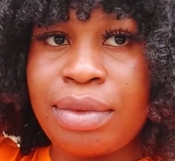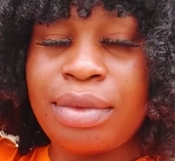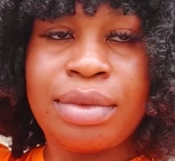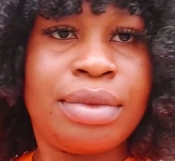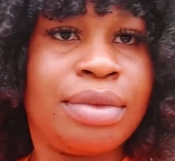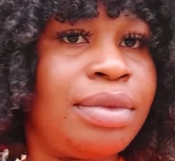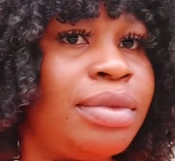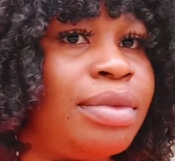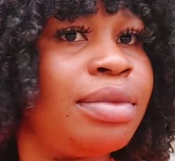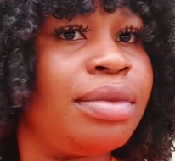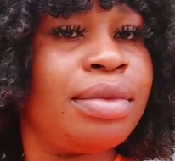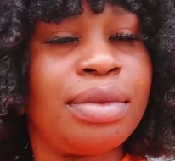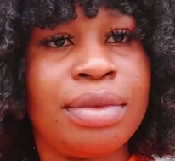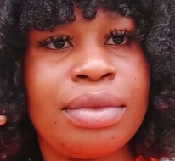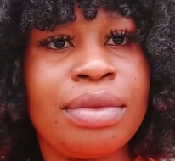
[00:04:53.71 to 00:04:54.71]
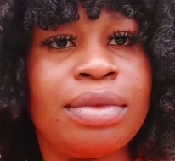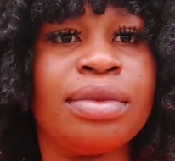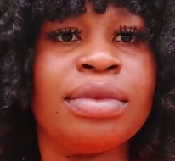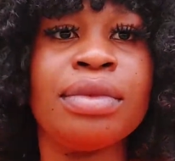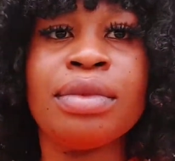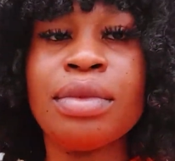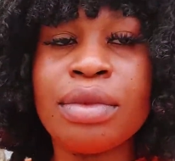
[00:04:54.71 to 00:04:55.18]
me.
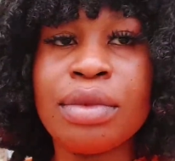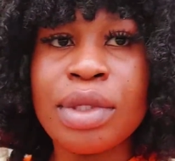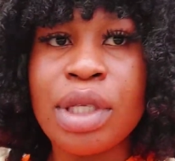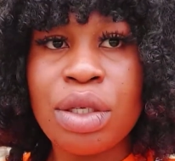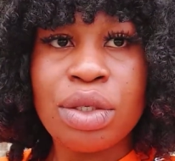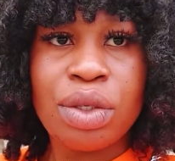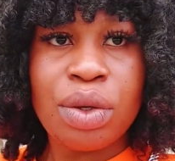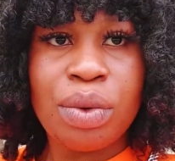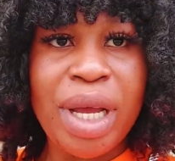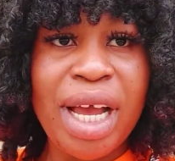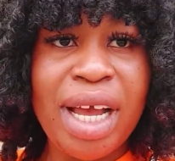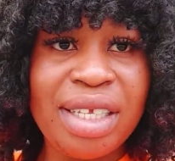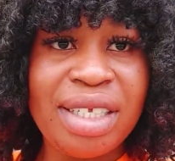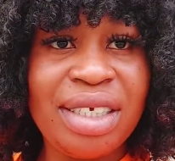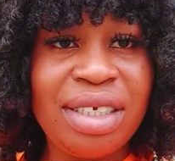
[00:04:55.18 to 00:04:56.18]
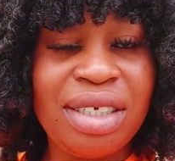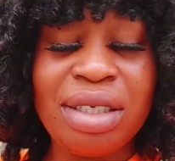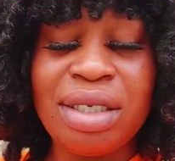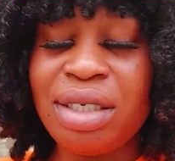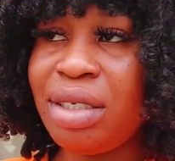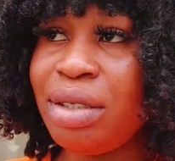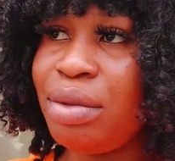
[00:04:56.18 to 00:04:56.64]
Someone showed me. So we are at
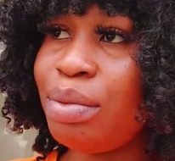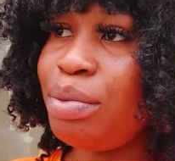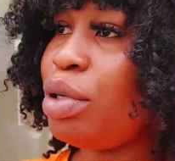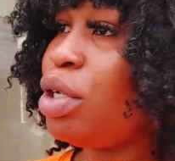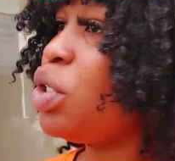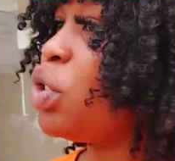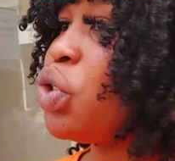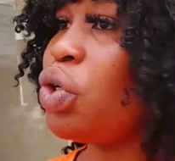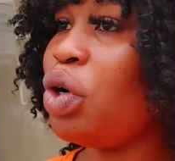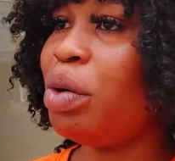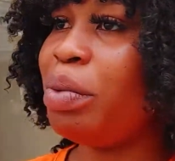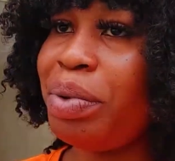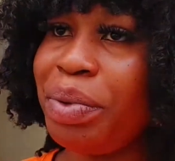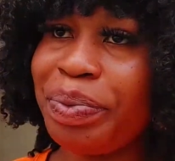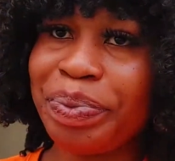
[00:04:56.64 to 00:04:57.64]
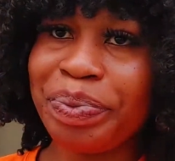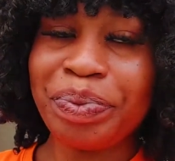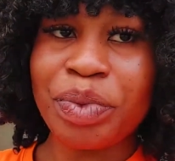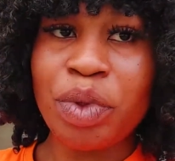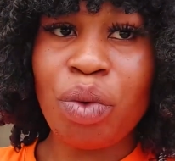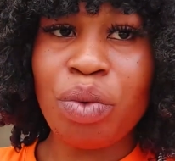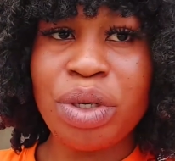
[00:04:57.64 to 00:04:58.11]
the bus stop.
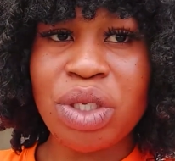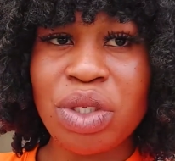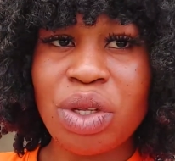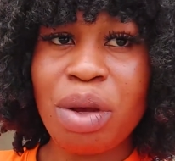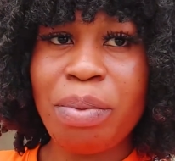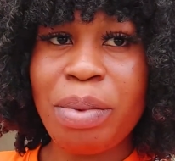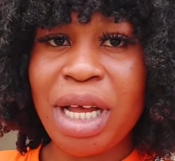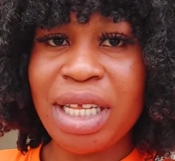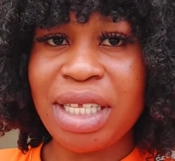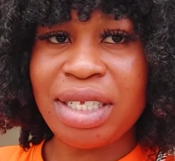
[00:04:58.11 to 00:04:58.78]
We stop at